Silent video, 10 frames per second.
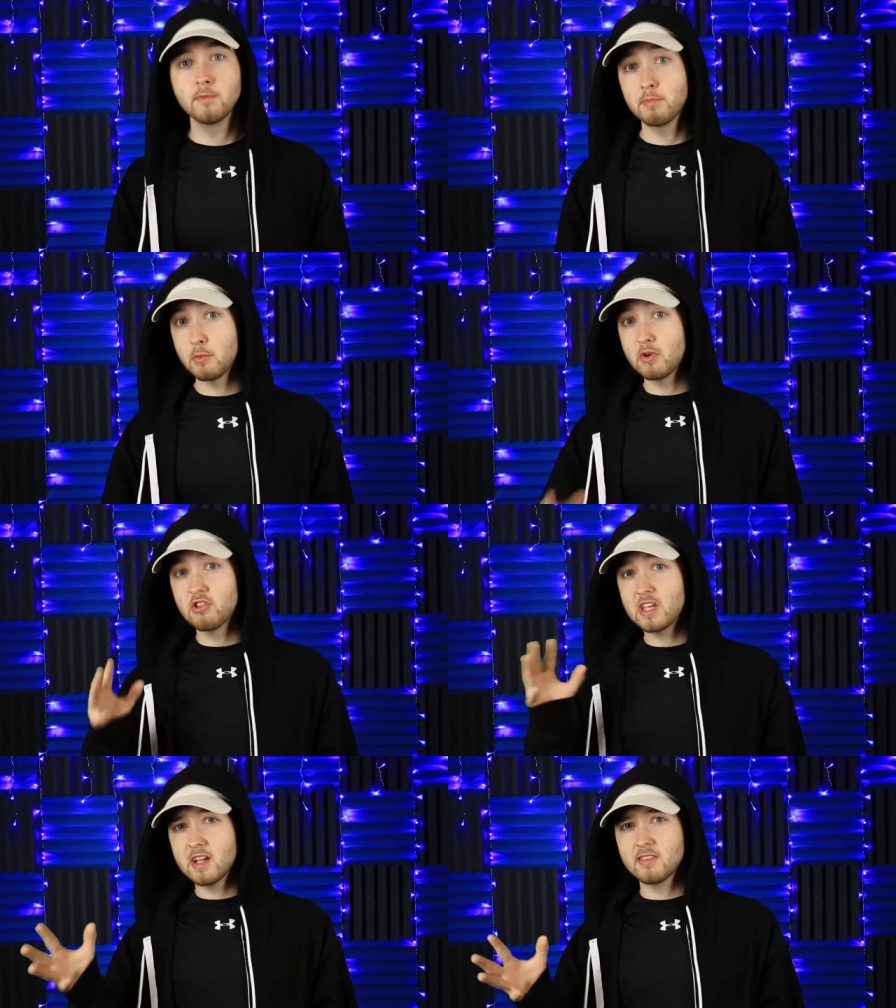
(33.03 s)
But when
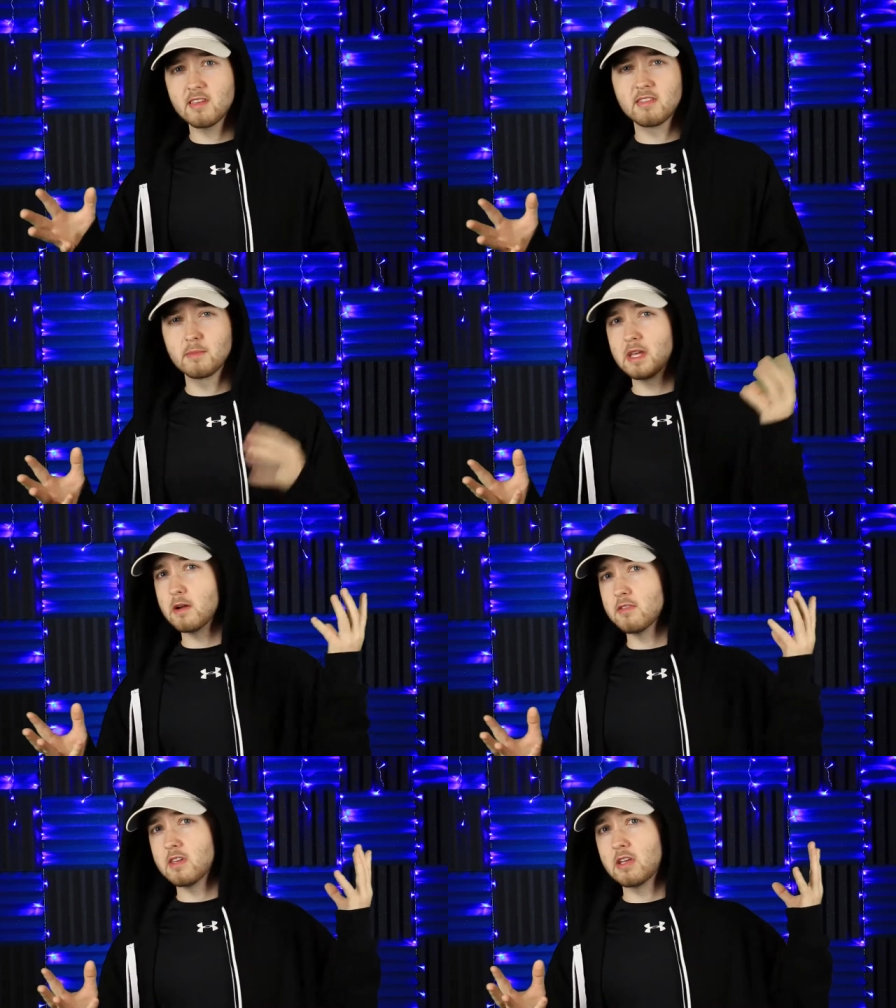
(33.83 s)
she gets it, somebody
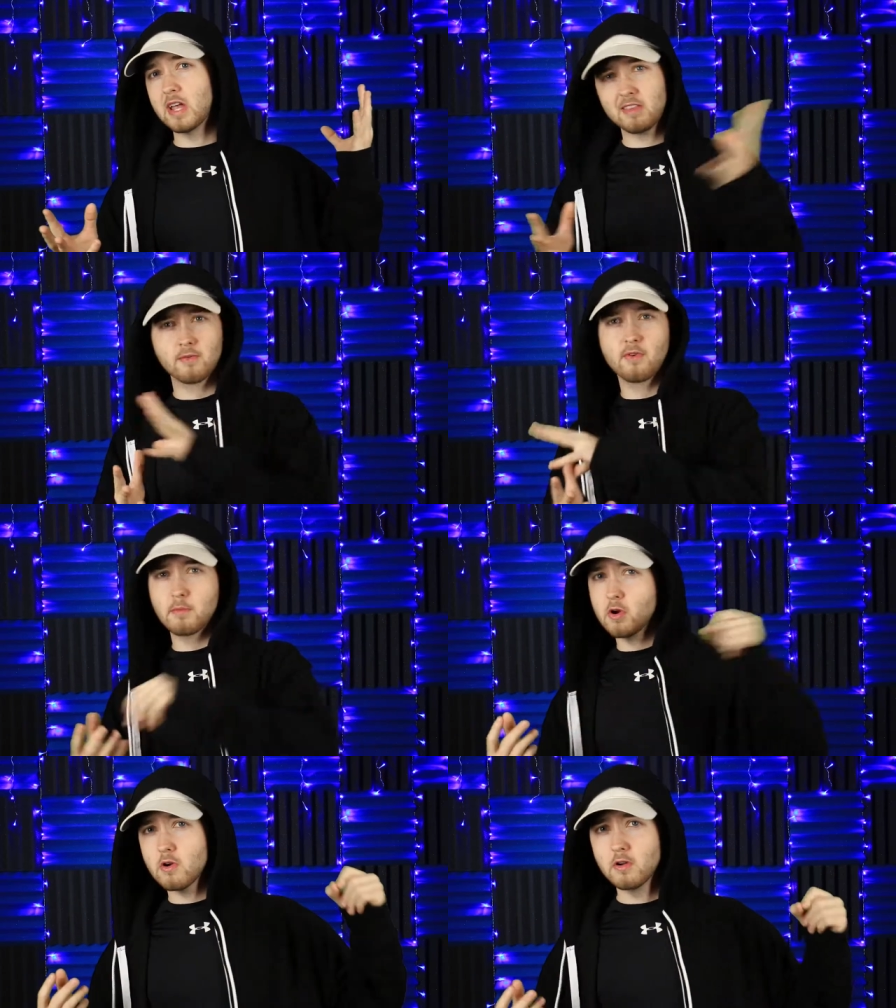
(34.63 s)
else gets it
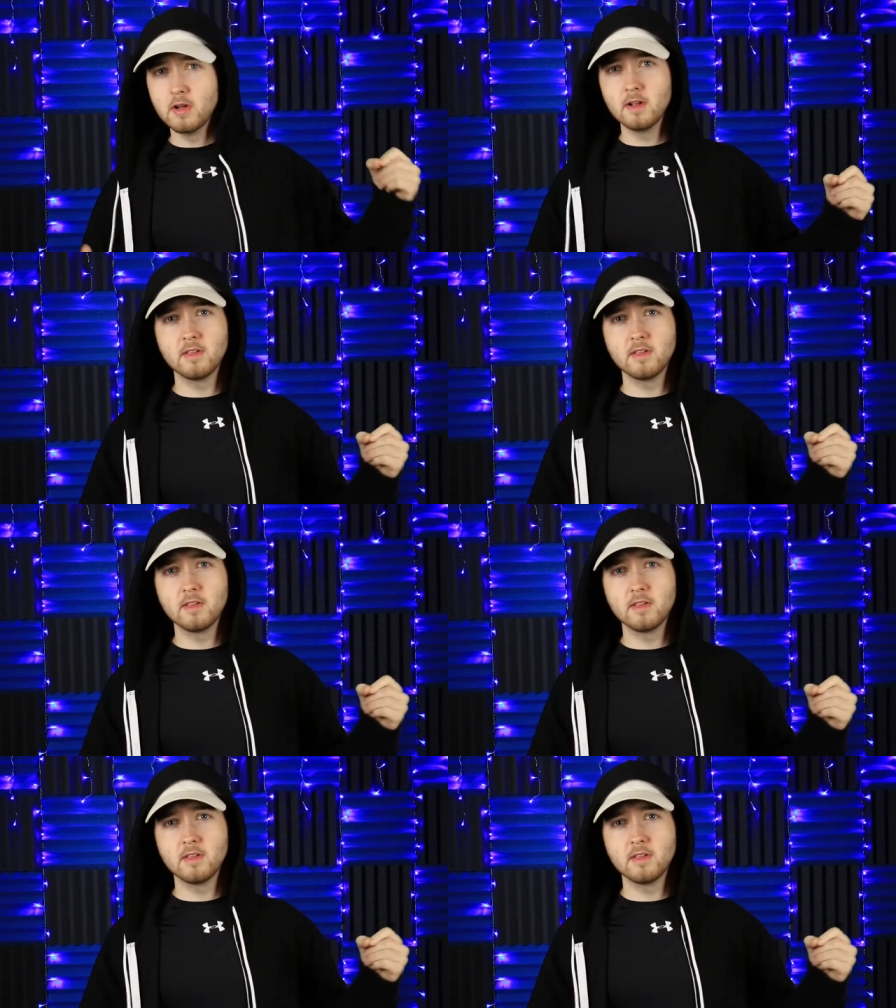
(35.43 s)
from her,